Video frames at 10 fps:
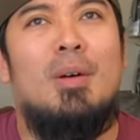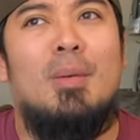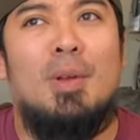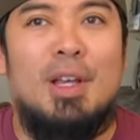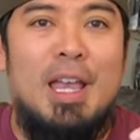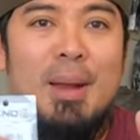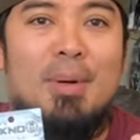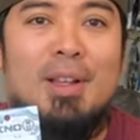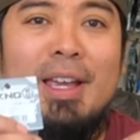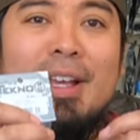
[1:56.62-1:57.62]
where the
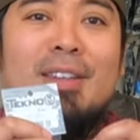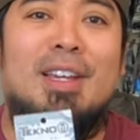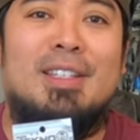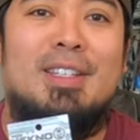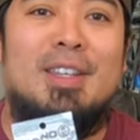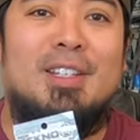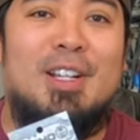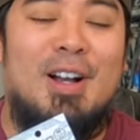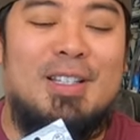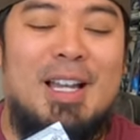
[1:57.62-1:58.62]
camber link links to the
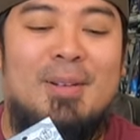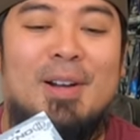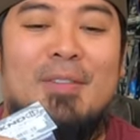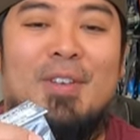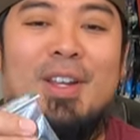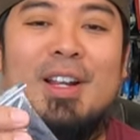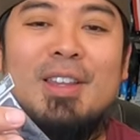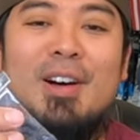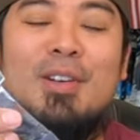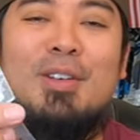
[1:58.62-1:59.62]
shock tower. If you need a
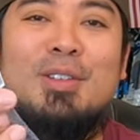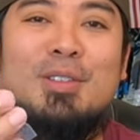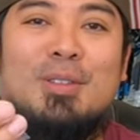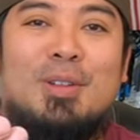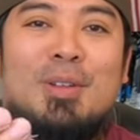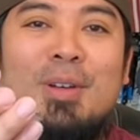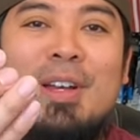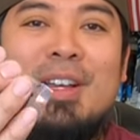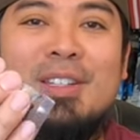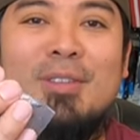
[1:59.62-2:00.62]
longer
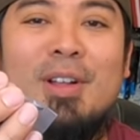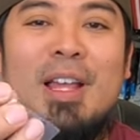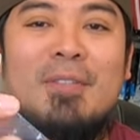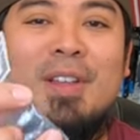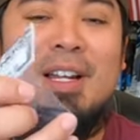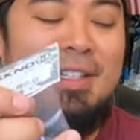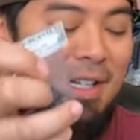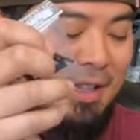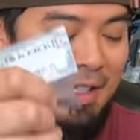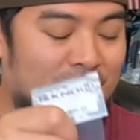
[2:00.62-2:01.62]
screw to run that flange
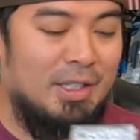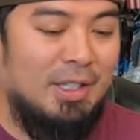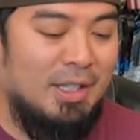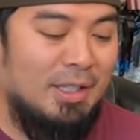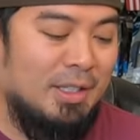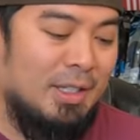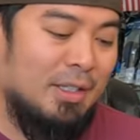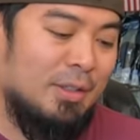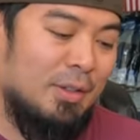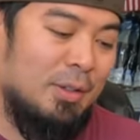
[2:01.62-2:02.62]
nut, these are these are
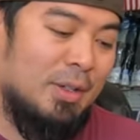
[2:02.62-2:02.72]
the screws